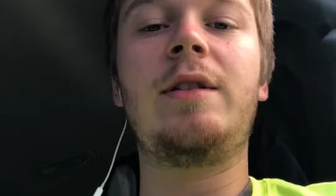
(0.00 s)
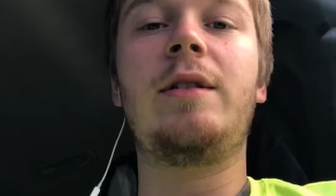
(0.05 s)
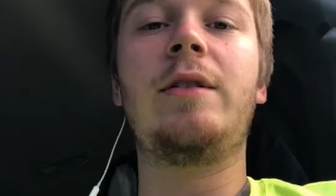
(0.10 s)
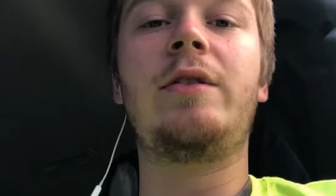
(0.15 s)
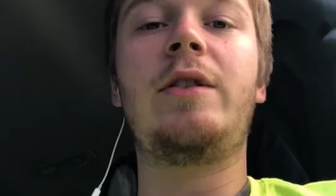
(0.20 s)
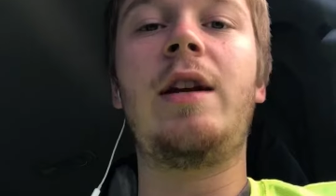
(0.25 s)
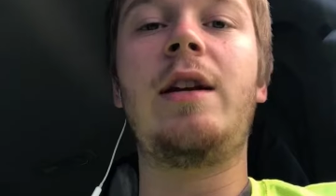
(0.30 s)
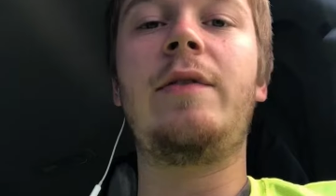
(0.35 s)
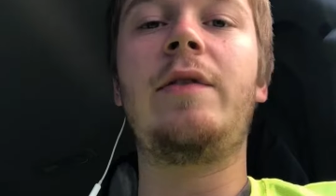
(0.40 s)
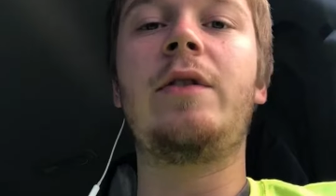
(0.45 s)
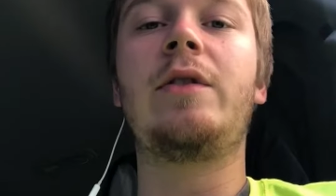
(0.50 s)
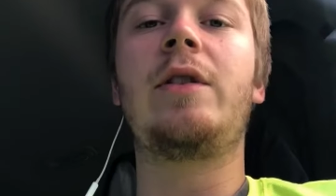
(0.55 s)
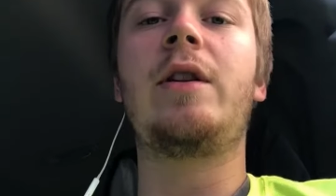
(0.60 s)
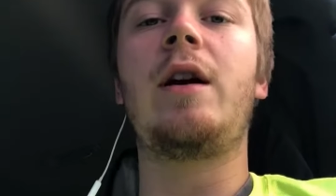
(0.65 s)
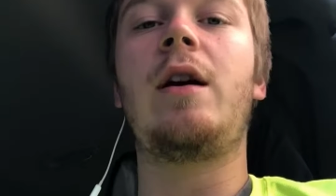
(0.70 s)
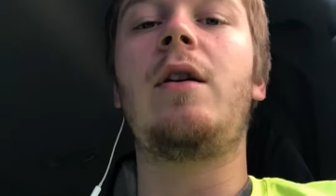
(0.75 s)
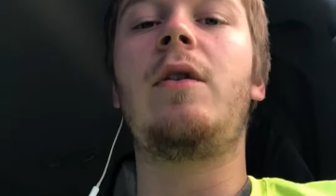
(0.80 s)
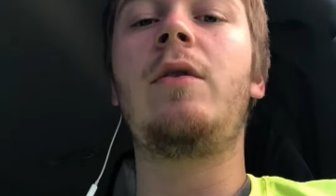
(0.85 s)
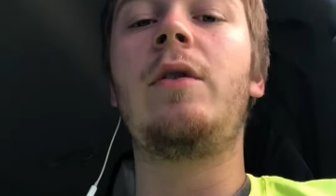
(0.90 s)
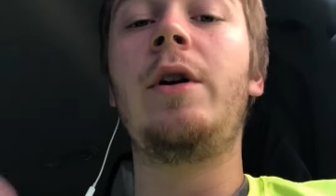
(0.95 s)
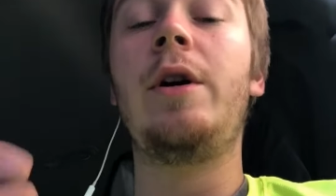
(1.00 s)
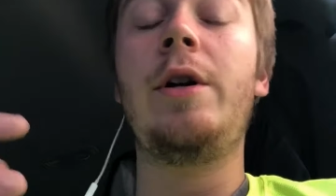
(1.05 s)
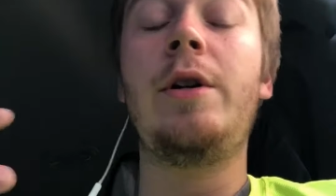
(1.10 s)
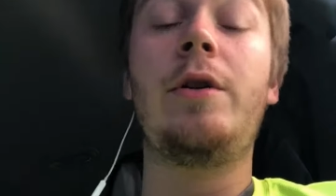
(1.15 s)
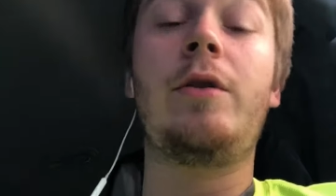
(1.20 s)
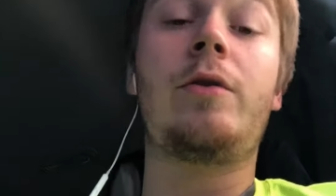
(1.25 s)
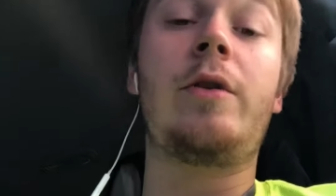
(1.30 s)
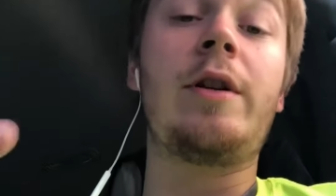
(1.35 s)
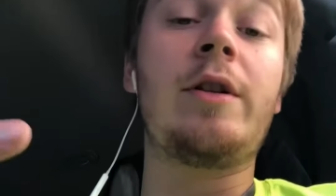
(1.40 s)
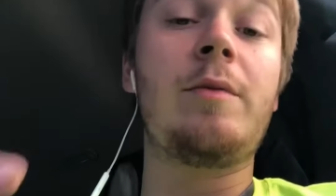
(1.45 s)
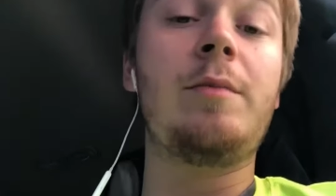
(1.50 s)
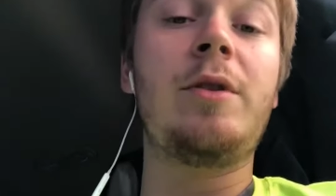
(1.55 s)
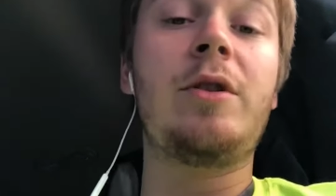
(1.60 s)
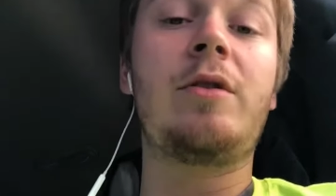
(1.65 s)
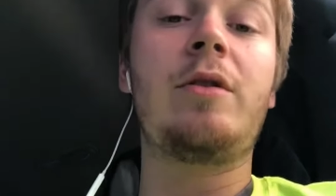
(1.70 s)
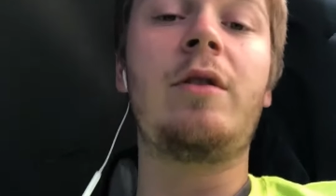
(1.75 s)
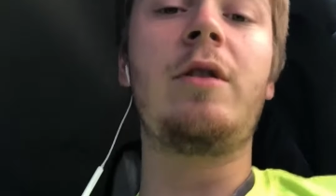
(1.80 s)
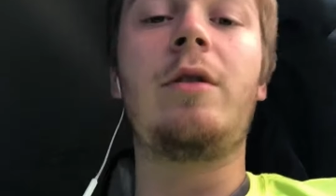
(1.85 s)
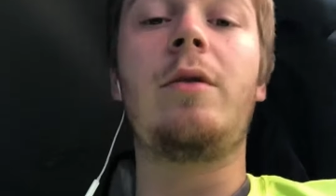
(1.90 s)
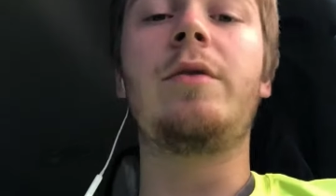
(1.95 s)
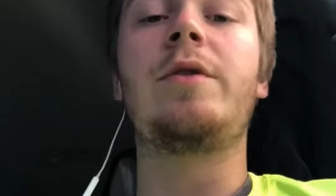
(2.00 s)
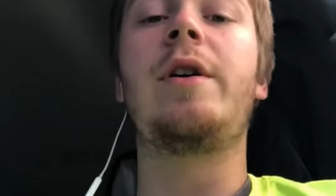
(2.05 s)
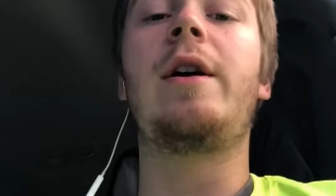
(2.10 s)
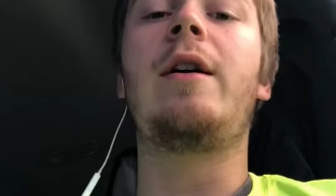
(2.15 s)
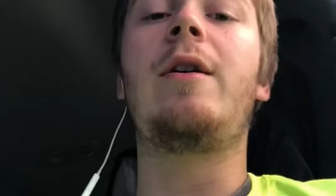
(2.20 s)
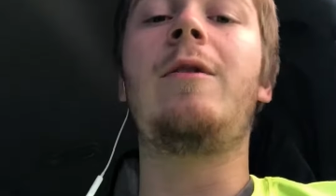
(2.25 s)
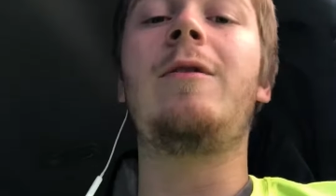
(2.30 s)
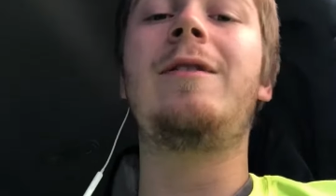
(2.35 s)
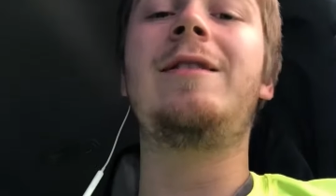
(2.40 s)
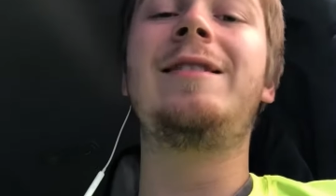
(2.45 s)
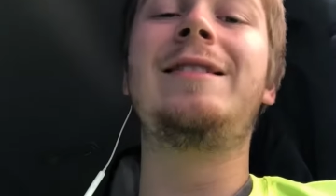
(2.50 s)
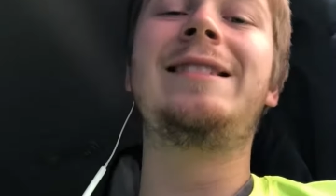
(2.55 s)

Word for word: in a savings account. Transmission goes out.